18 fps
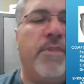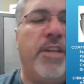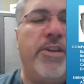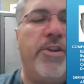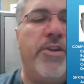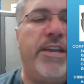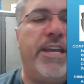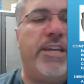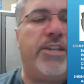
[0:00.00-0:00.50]

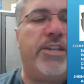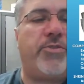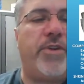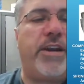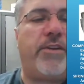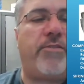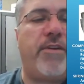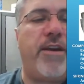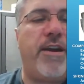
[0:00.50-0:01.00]
you can get
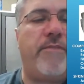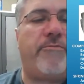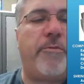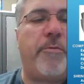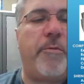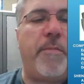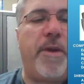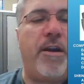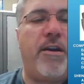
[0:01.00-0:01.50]
shrink wrap
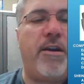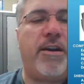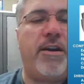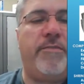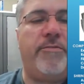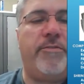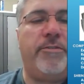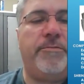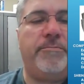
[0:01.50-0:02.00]
from
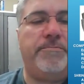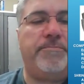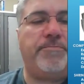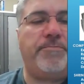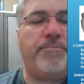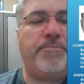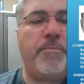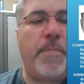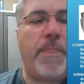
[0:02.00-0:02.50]
AmeriCover
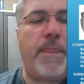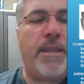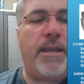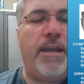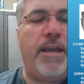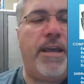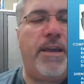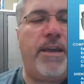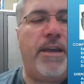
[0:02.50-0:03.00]

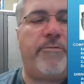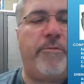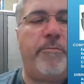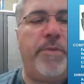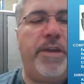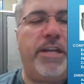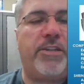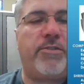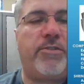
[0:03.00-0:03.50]
and from
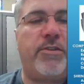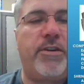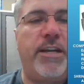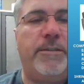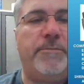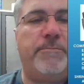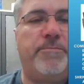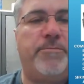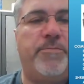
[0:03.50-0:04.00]
Big
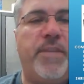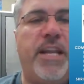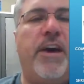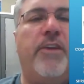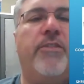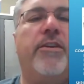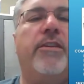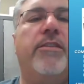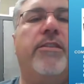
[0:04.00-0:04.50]
Shrink.
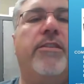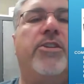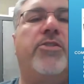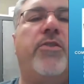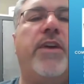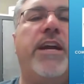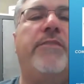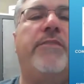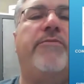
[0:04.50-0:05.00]
Now, the
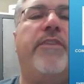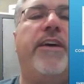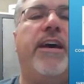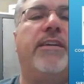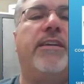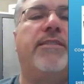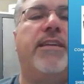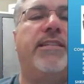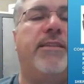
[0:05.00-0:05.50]
Shrink
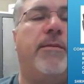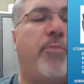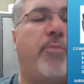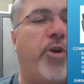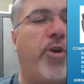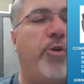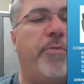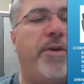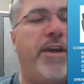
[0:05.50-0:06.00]
Fast, that's a
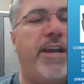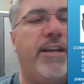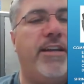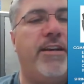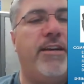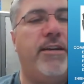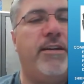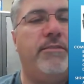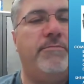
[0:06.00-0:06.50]

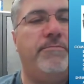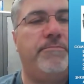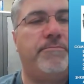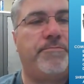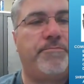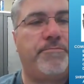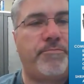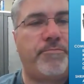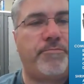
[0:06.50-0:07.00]
propane gun,
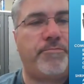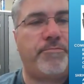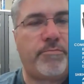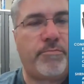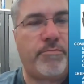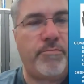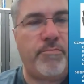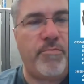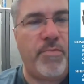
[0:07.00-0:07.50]

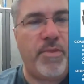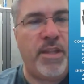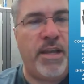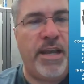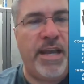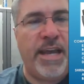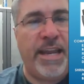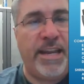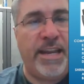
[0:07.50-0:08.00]

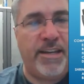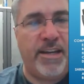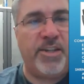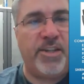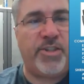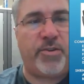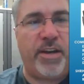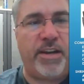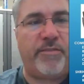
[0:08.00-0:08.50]
and it
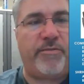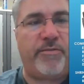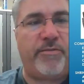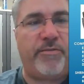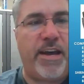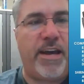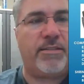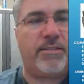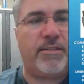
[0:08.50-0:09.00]
does shrink
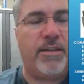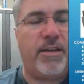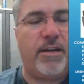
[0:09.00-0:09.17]
fast.